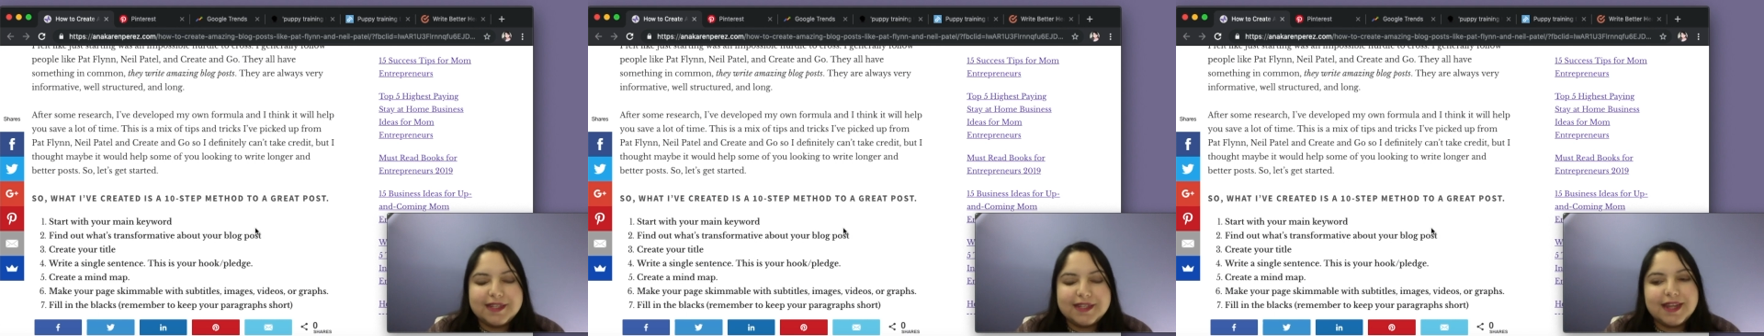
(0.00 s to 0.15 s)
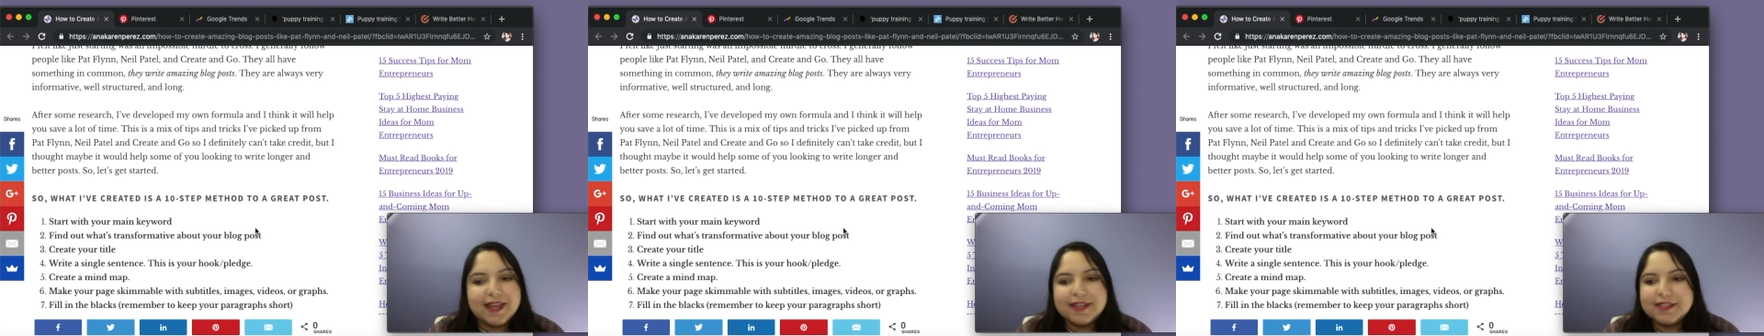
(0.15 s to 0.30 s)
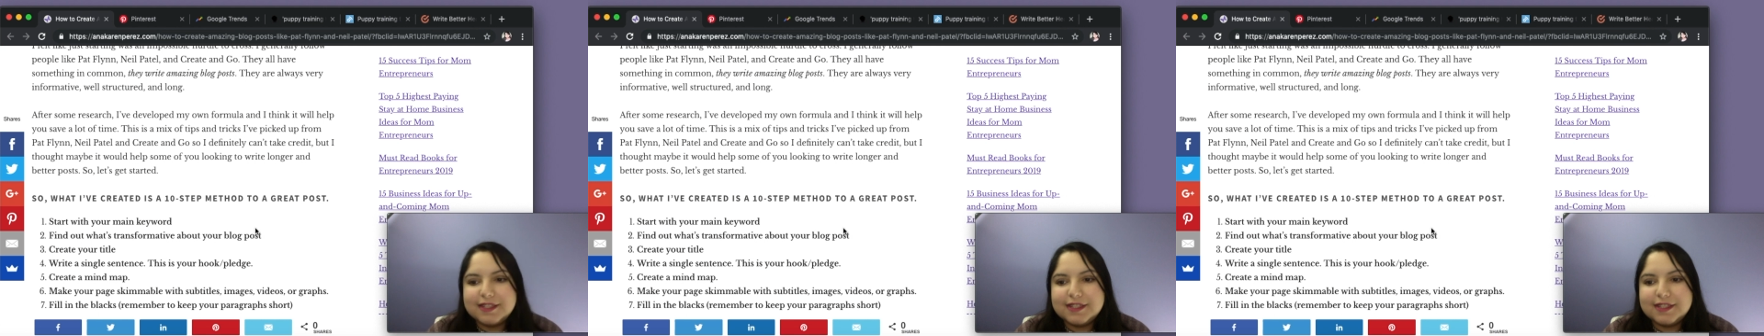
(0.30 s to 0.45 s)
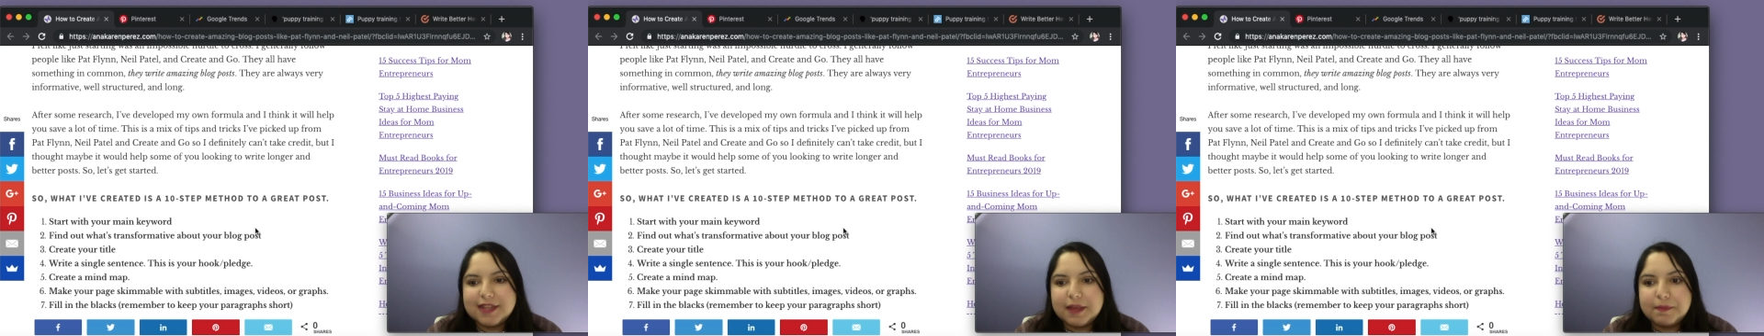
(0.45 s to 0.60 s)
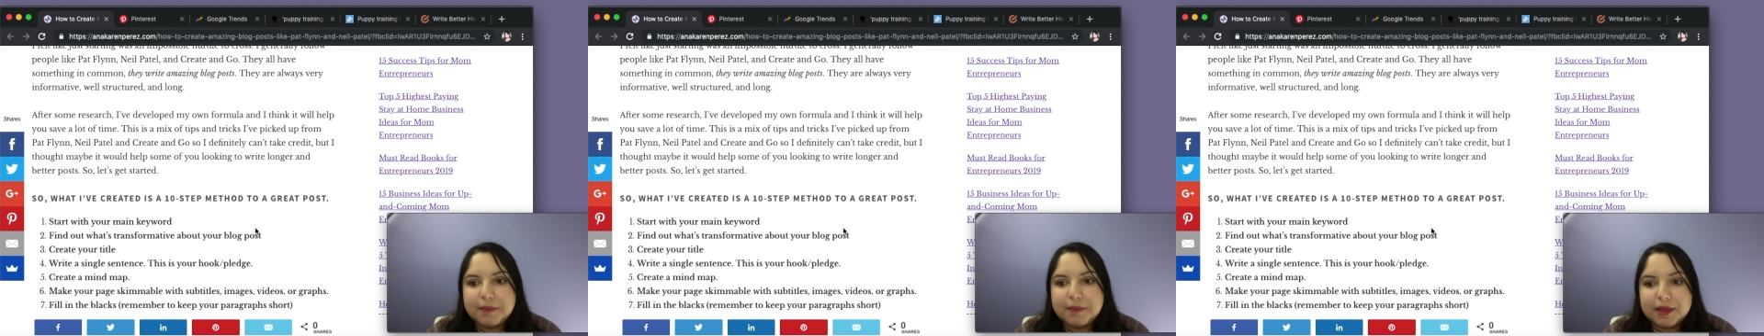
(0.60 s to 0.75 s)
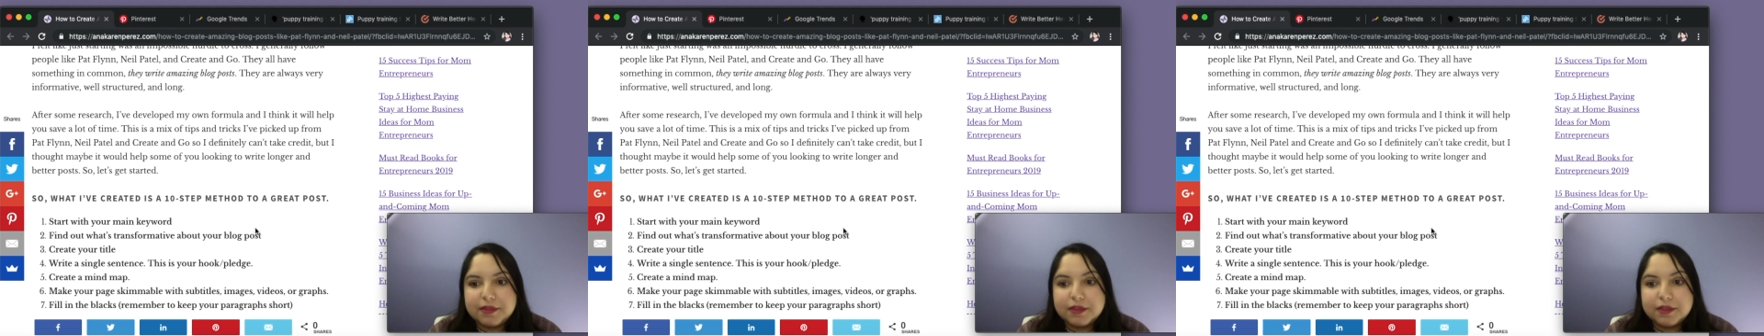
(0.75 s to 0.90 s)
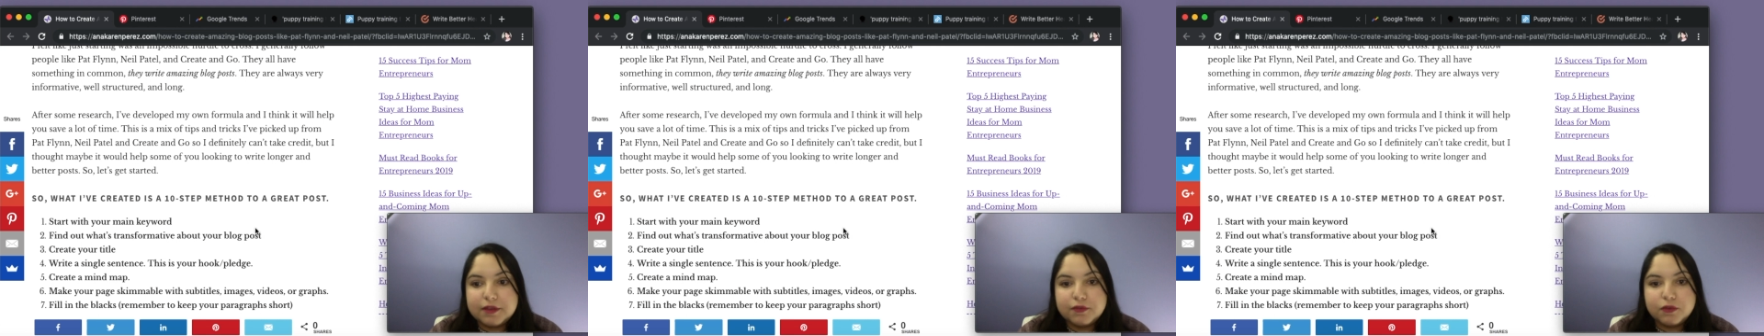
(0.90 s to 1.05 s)
10-step
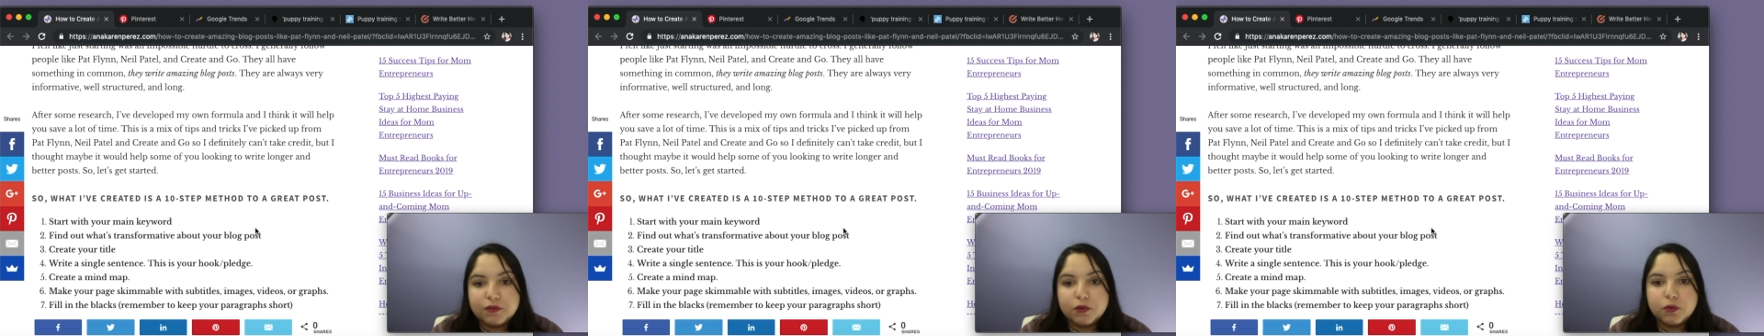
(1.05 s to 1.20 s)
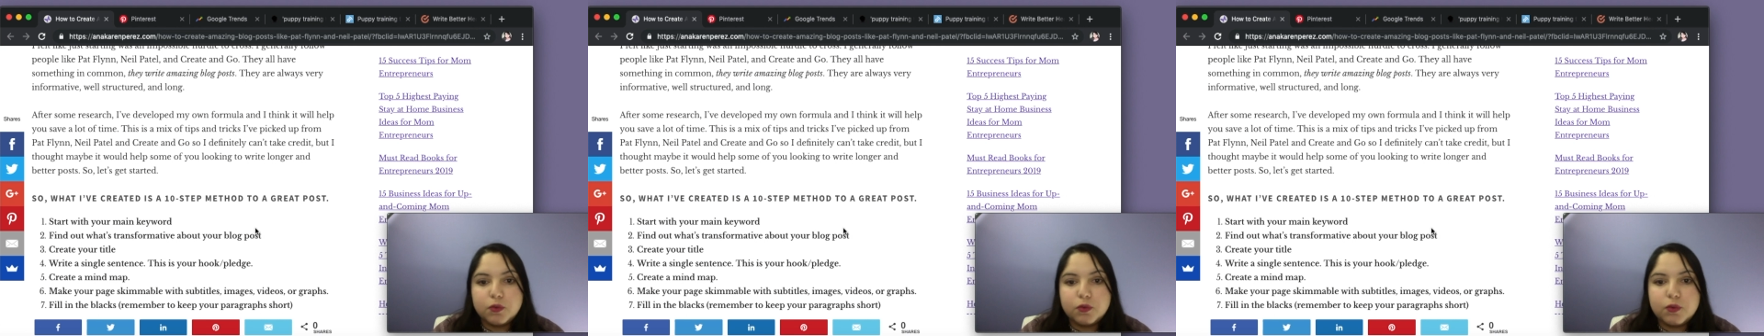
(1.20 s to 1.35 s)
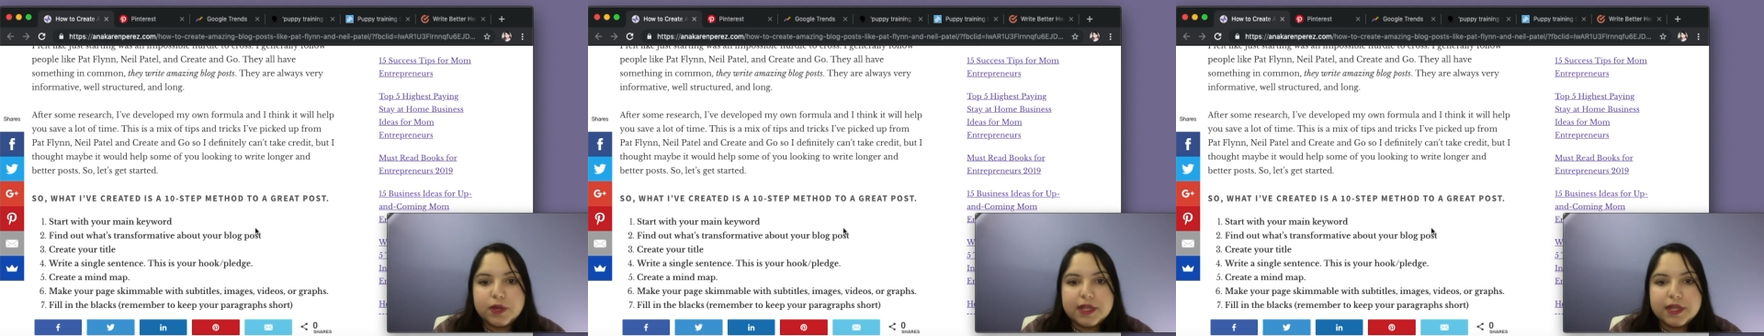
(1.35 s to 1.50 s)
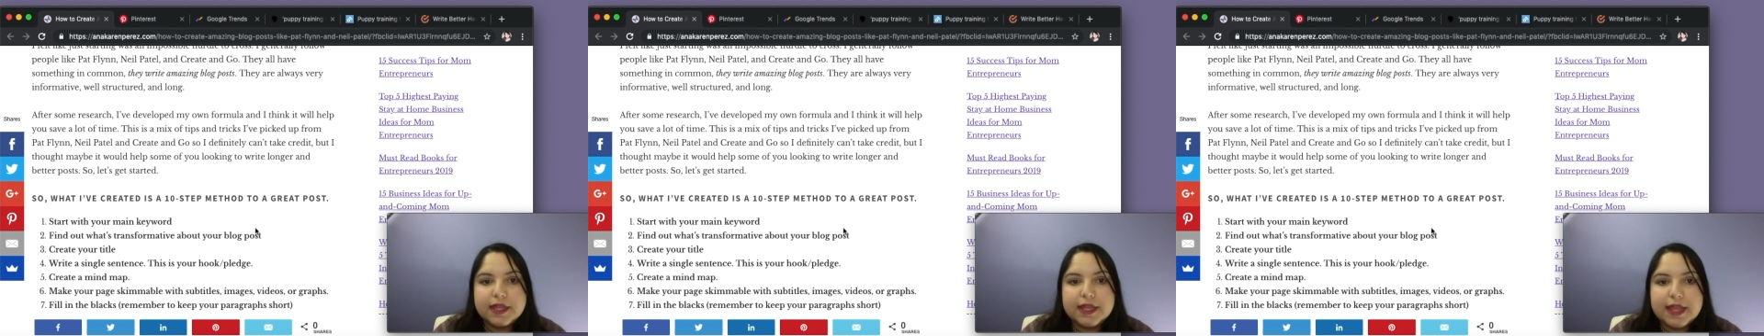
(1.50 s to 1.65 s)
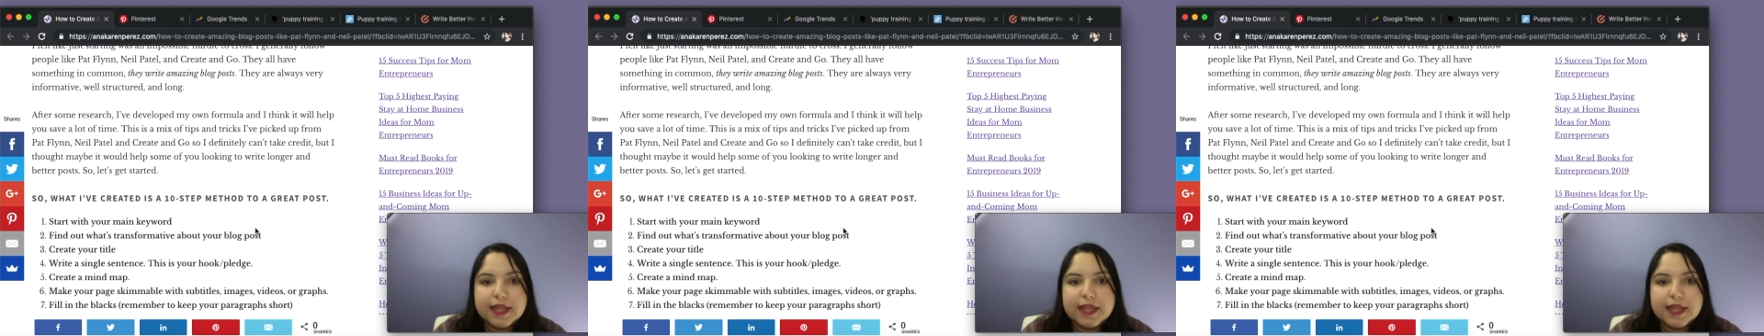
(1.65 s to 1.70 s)
method for really